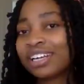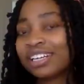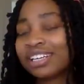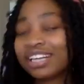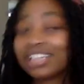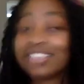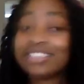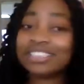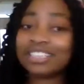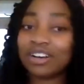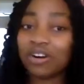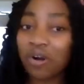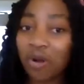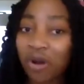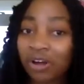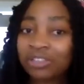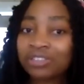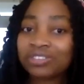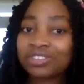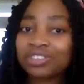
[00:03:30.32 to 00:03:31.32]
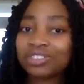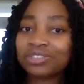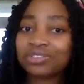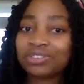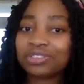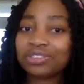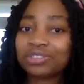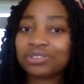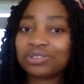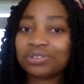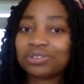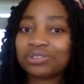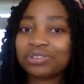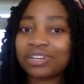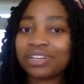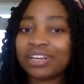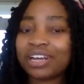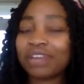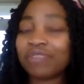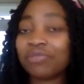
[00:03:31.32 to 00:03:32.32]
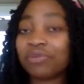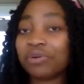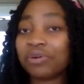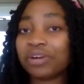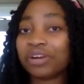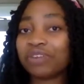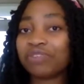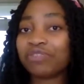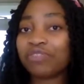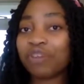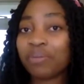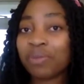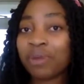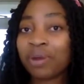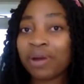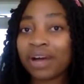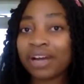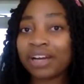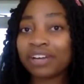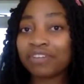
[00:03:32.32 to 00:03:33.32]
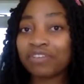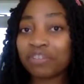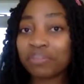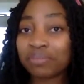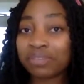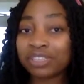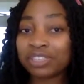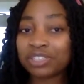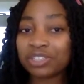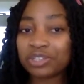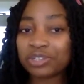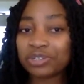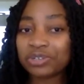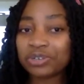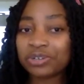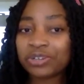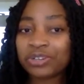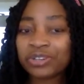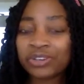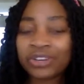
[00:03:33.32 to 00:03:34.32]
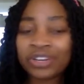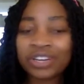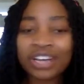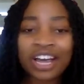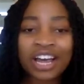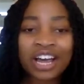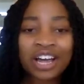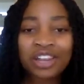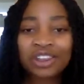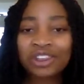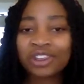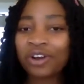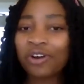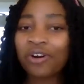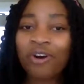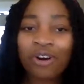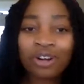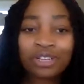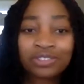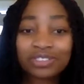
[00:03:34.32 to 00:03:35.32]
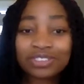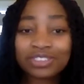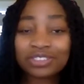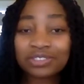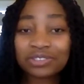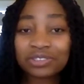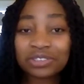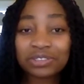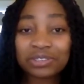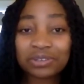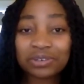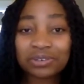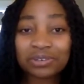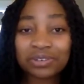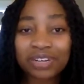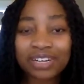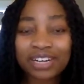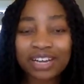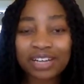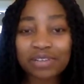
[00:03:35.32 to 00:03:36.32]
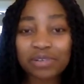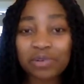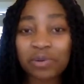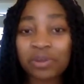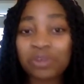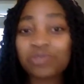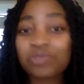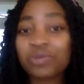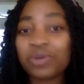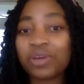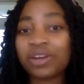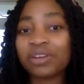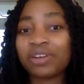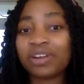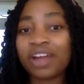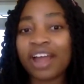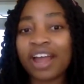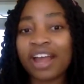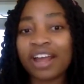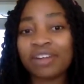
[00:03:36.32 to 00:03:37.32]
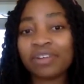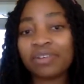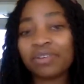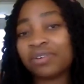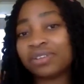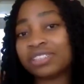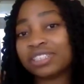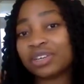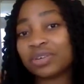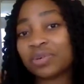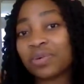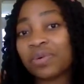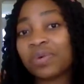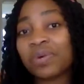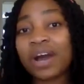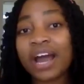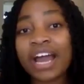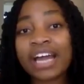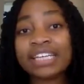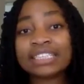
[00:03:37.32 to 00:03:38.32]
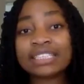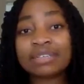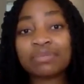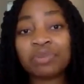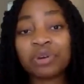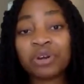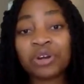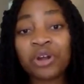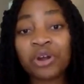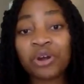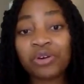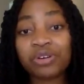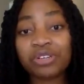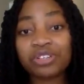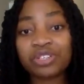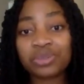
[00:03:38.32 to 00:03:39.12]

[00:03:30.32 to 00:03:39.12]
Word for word: That's the 100 street children enrolled in formal and informal institution, the 100 street children that are going to en- en- undergo entrepreneurial